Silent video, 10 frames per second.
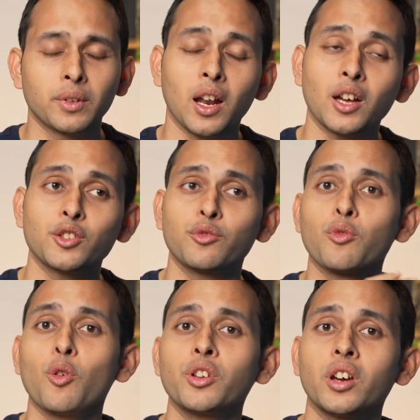In the last
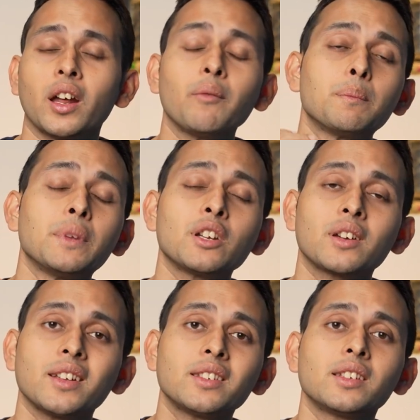4 years, I've been
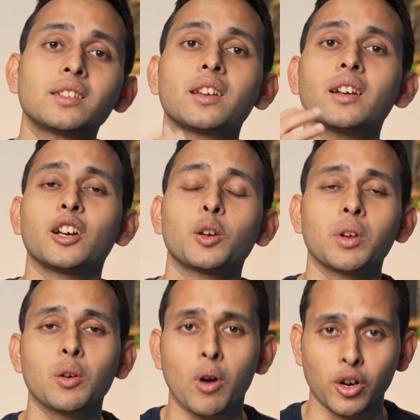consistently
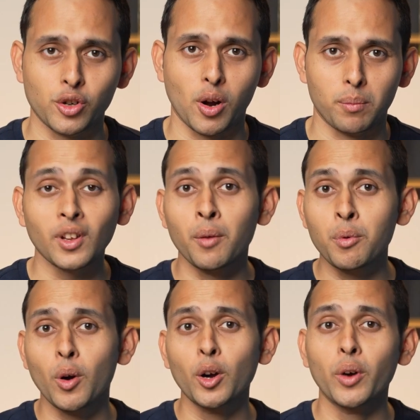doing workshop. If
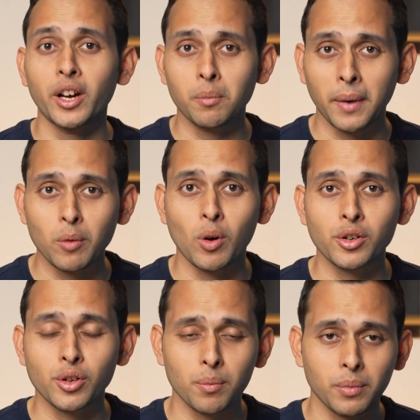you want to attend my
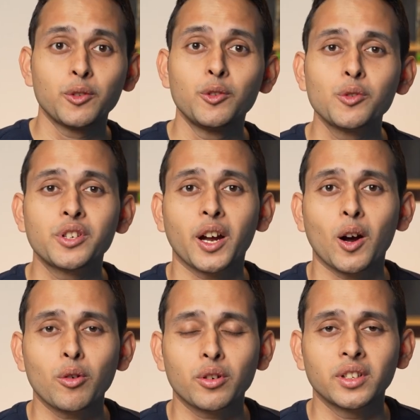workshop, do check
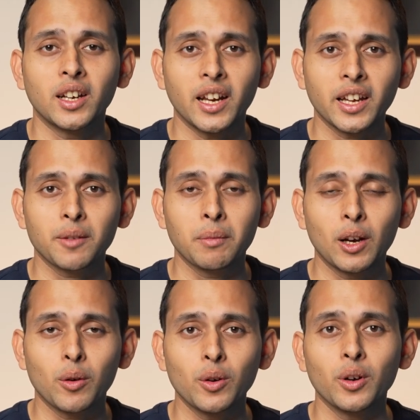out the link
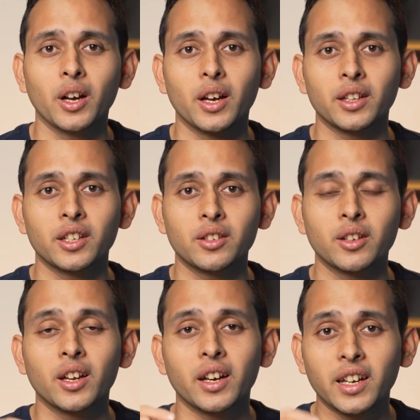below in the
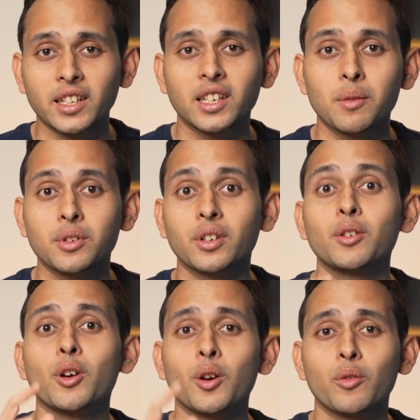description,
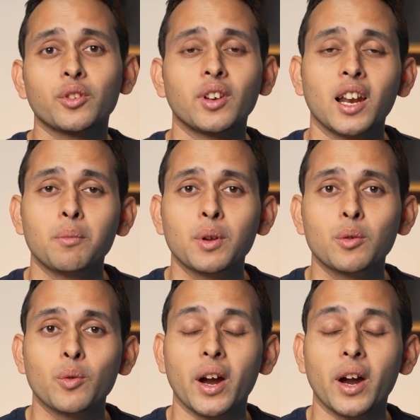which will help you to